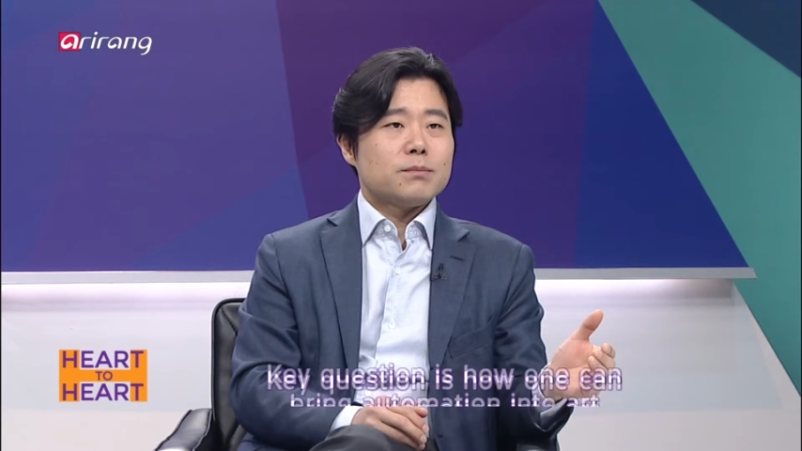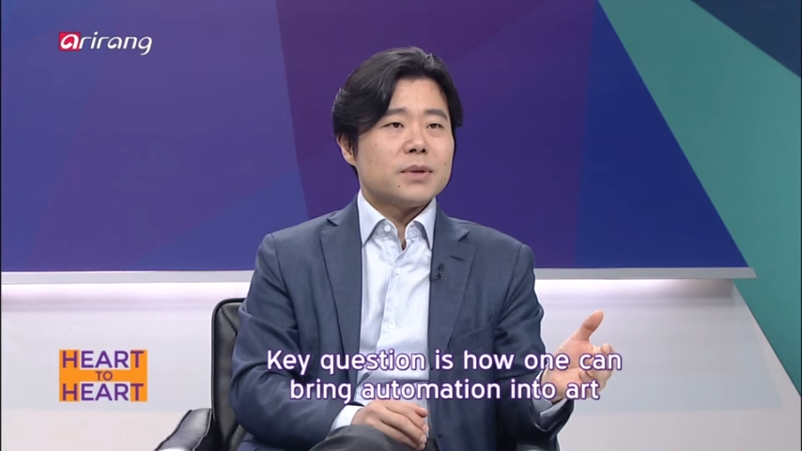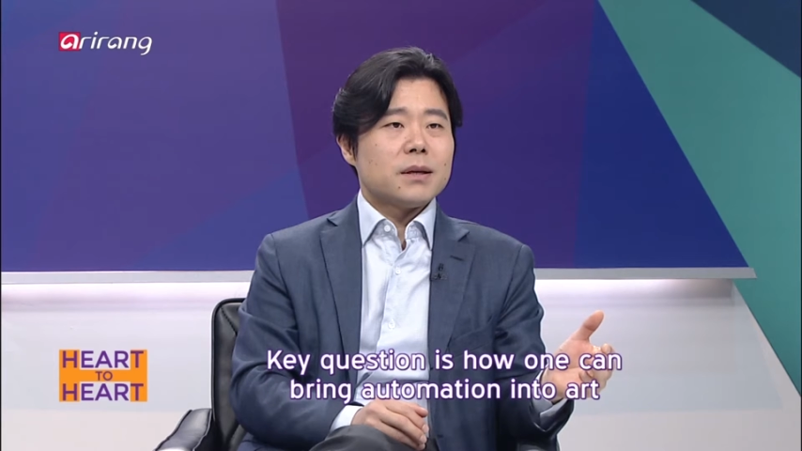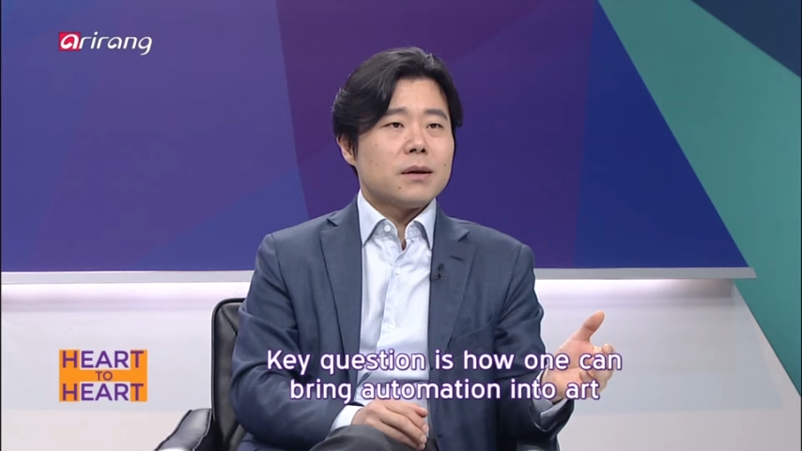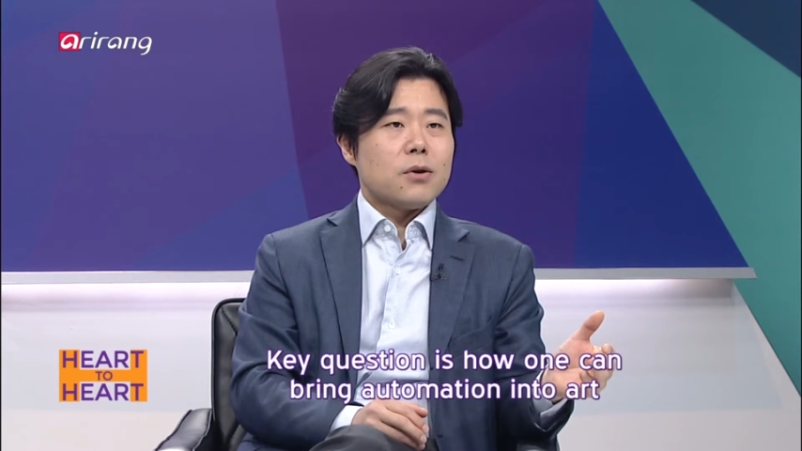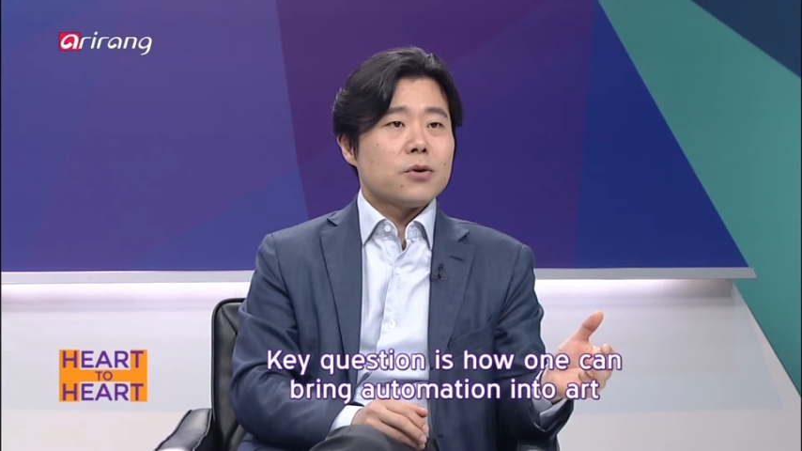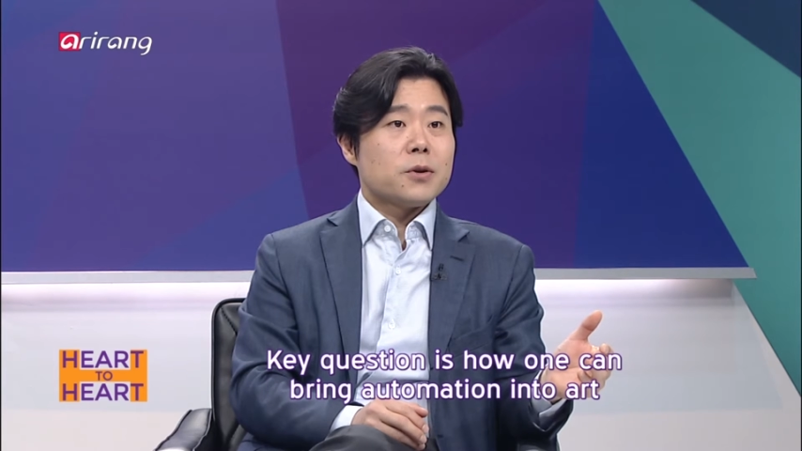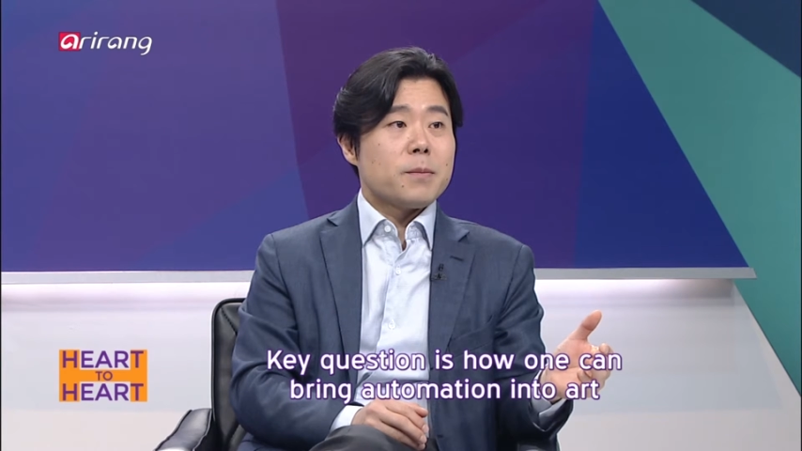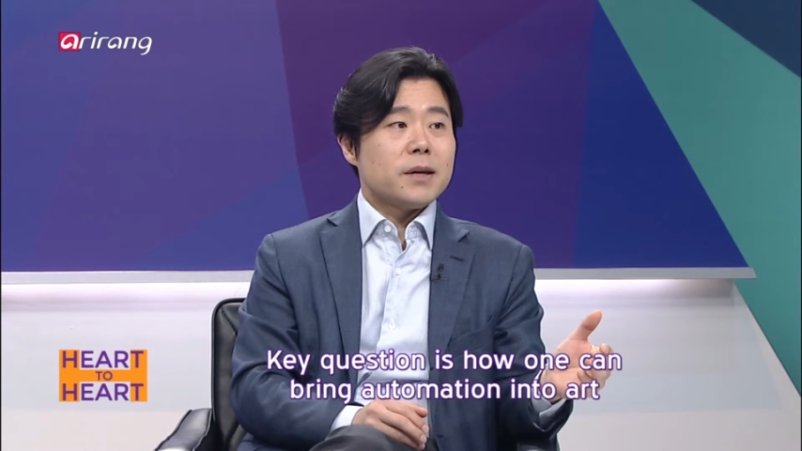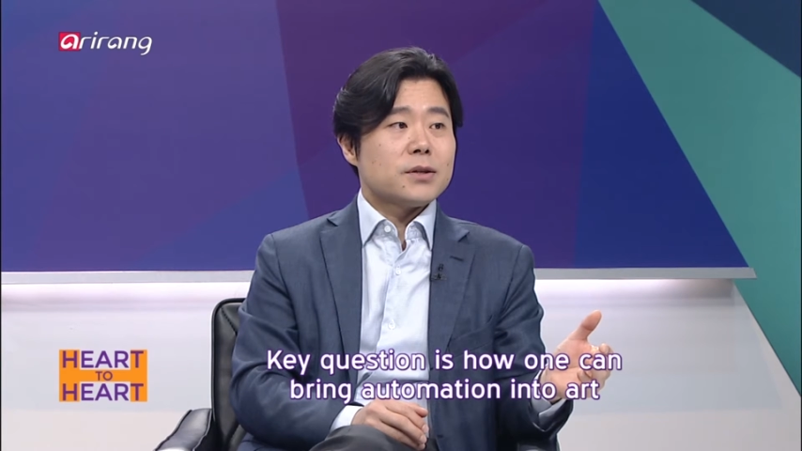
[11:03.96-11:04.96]
bring
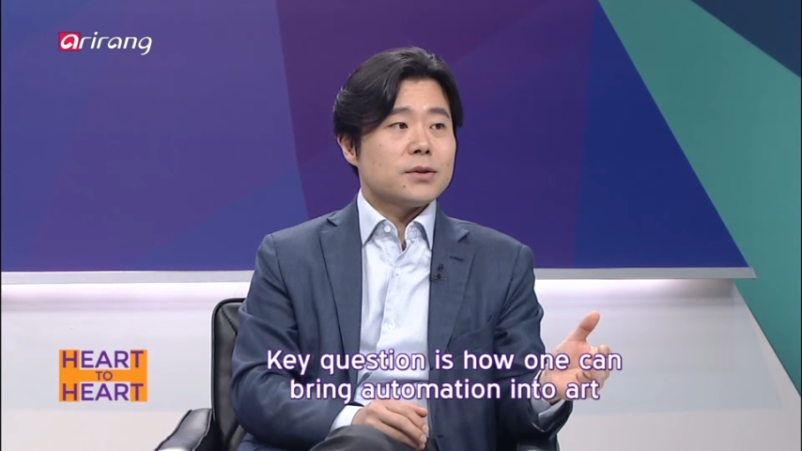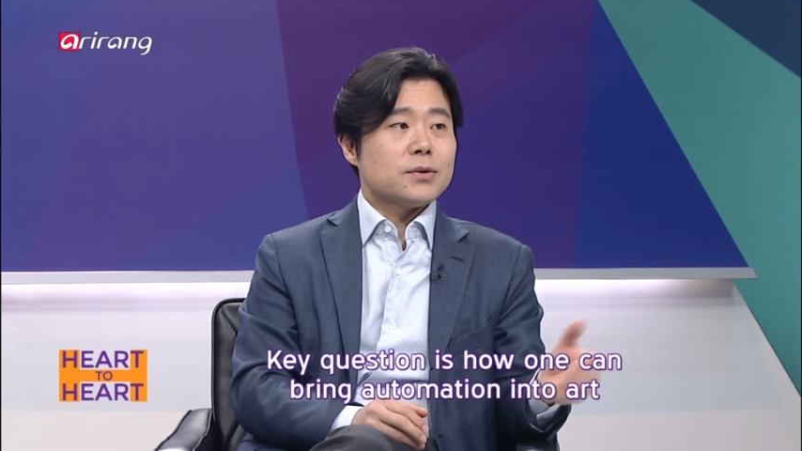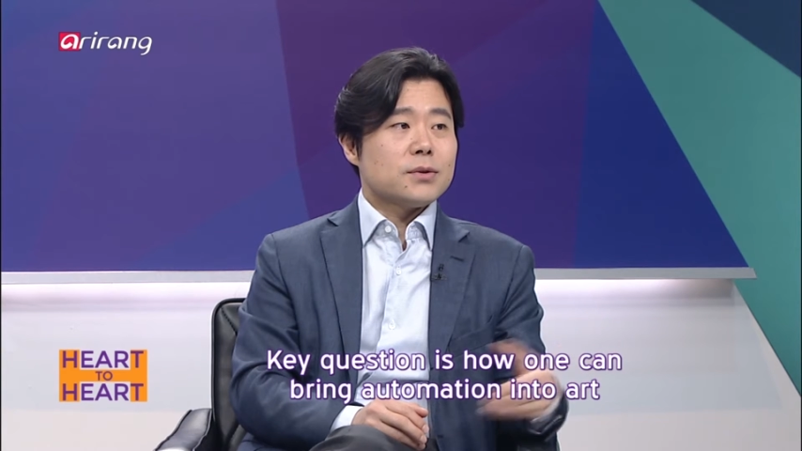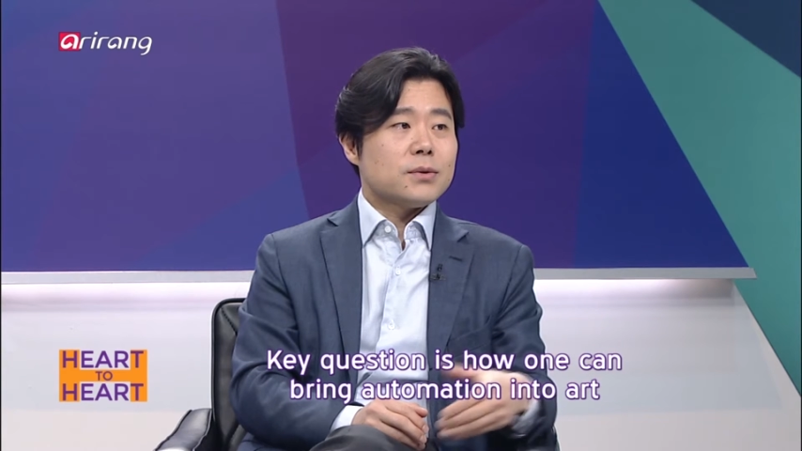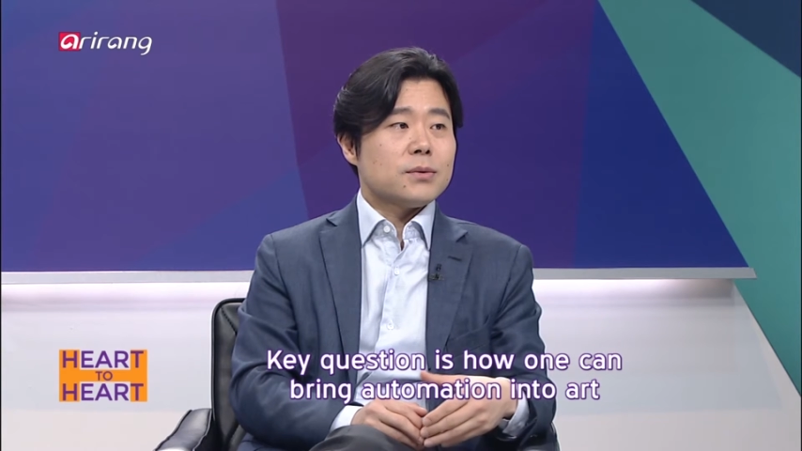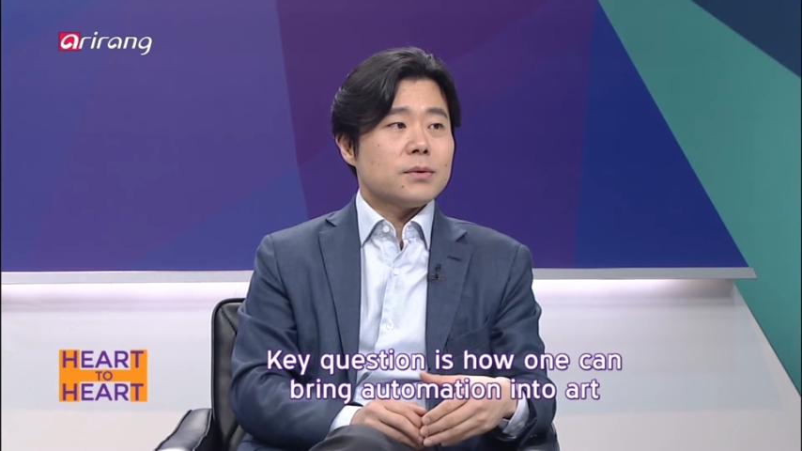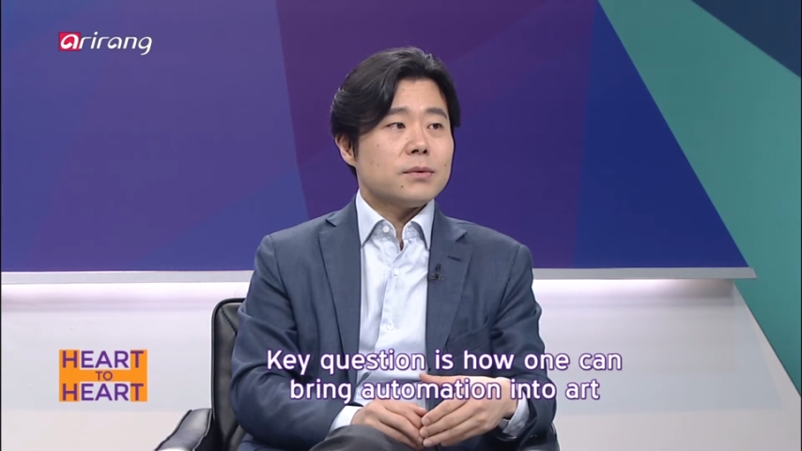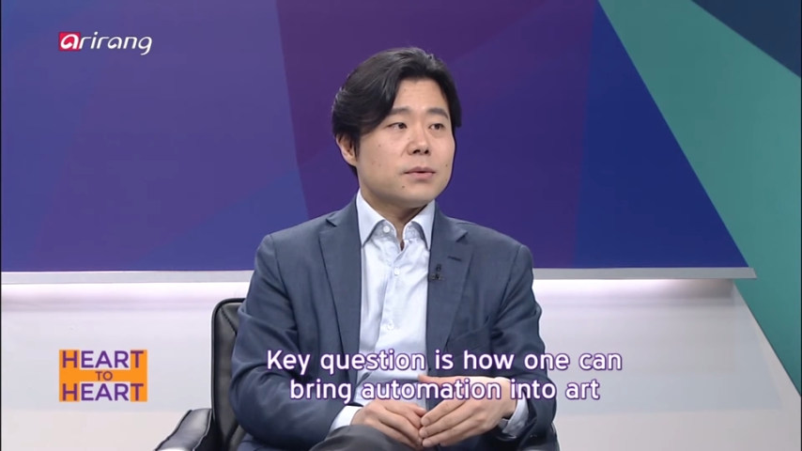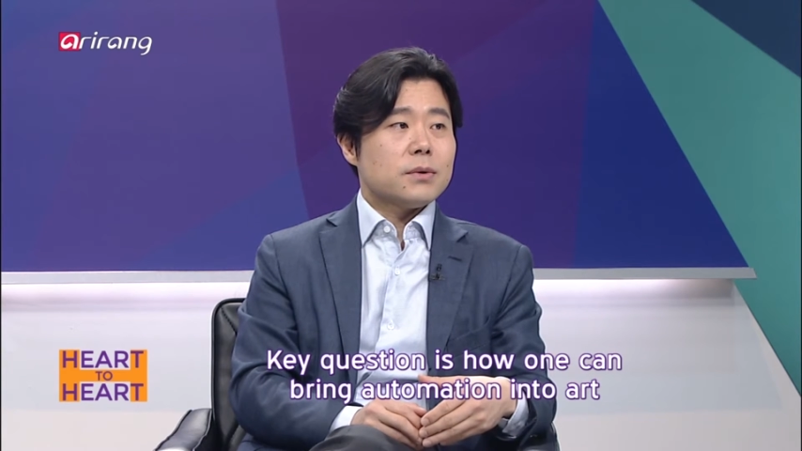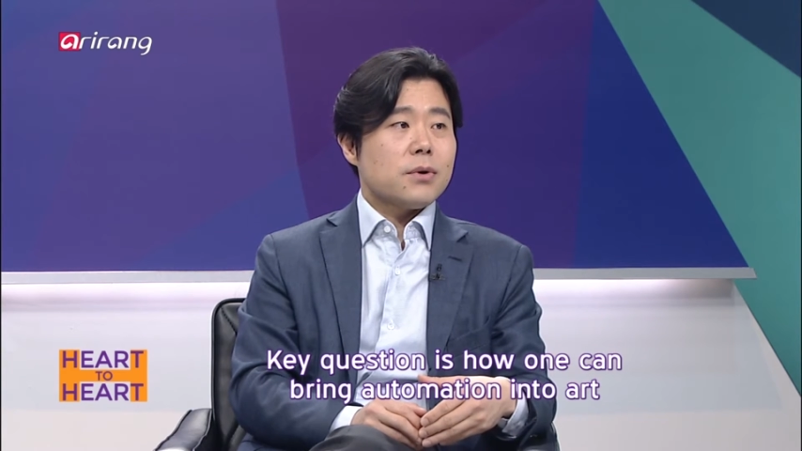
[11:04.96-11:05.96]
automation to
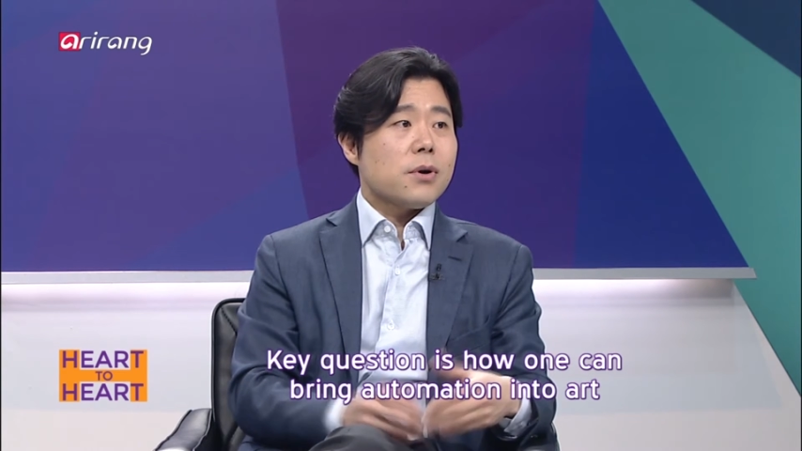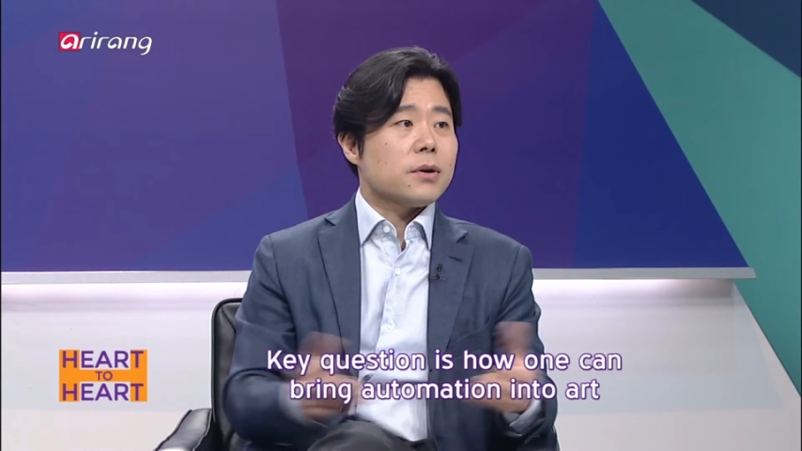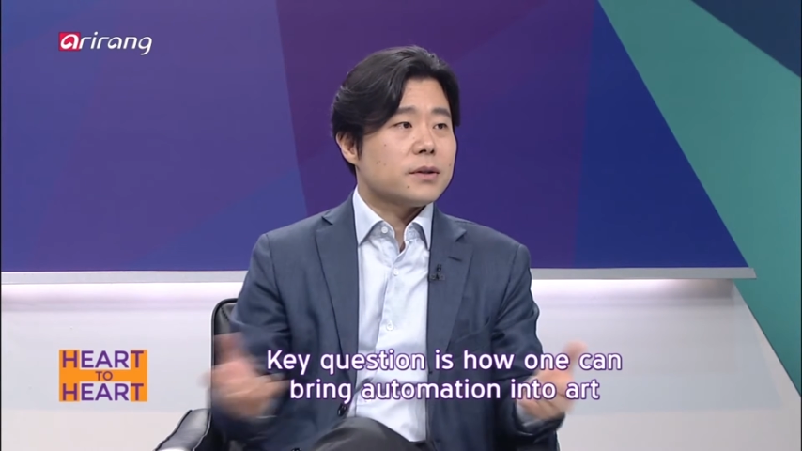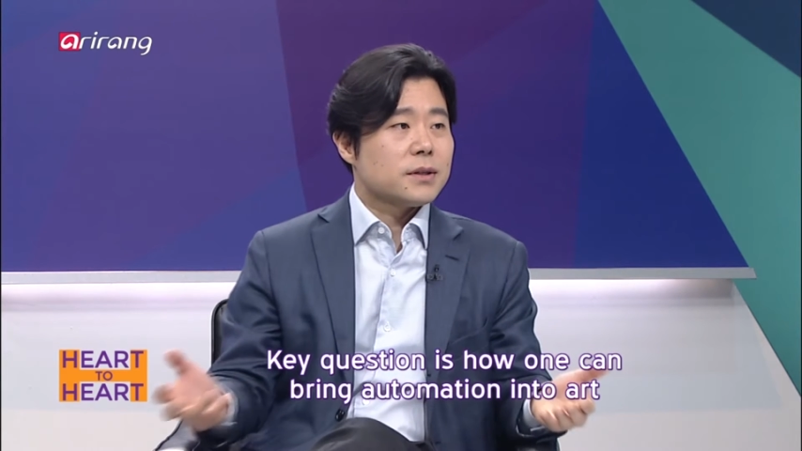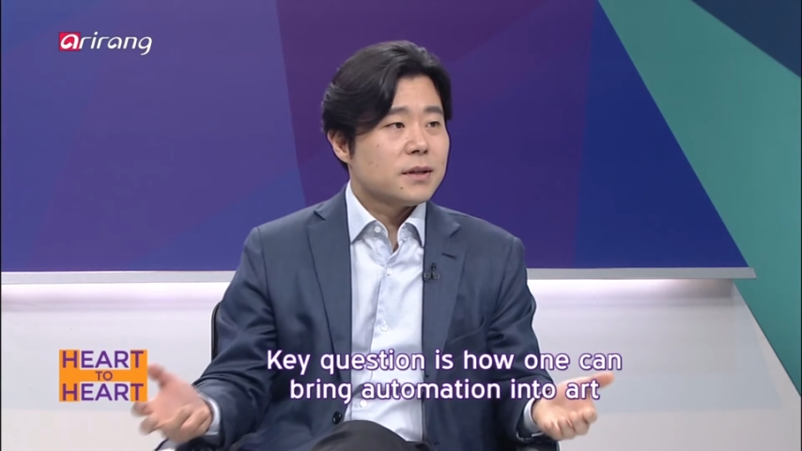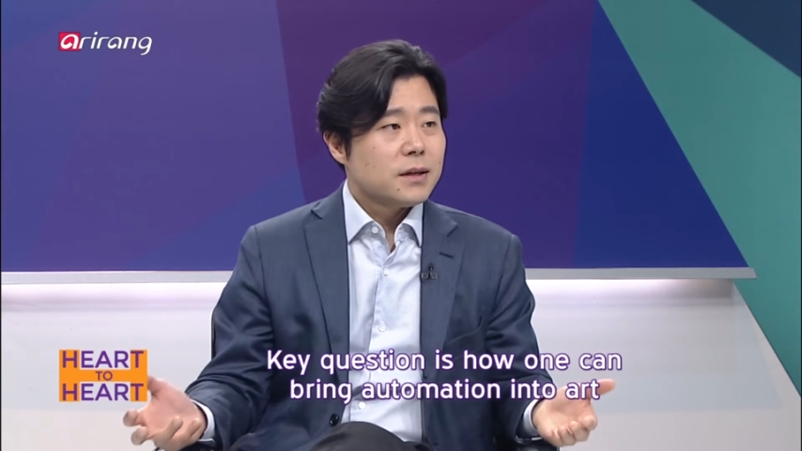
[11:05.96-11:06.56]
art?